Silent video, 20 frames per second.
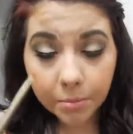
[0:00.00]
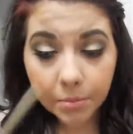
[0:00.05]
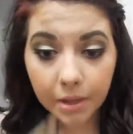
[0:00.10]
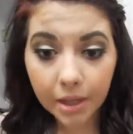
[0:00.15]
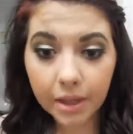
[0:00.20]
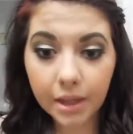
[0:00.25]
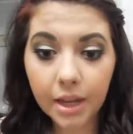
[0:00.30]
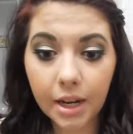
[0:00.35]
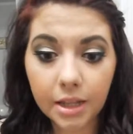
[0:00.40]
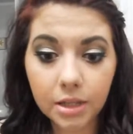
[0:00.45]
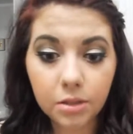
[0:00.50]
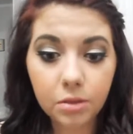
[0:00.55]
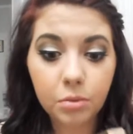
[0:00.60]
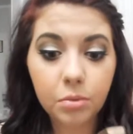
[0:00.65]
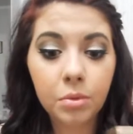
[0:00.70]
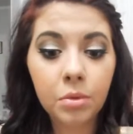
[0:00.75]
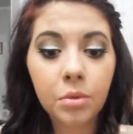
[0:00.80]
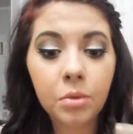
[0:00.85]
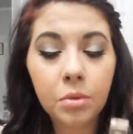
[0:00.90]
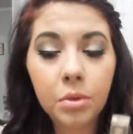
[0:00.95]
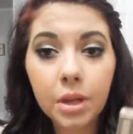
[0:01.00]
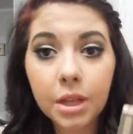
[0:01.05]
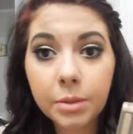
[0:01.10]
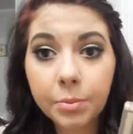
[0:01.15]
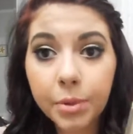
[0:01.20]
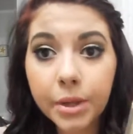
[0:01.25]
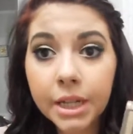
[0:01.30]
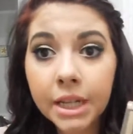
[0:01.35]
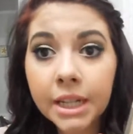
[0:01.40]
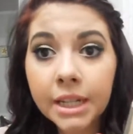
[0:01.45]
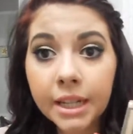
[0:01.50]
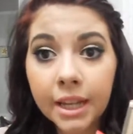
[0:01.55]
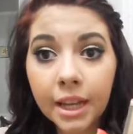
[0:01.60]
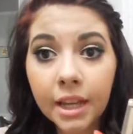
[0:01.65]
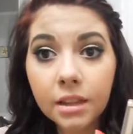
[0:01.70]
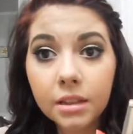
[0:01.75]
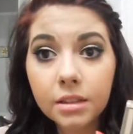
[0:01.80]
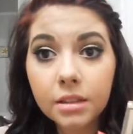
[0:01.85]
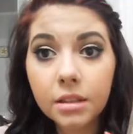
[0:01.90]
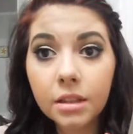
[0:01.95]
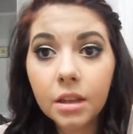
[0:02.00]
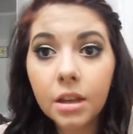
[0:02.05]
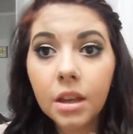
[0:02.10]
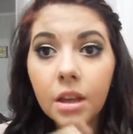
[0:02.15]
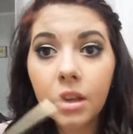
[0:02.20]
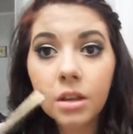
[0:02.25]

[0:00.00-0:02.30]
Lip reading: and then it's pretty dense,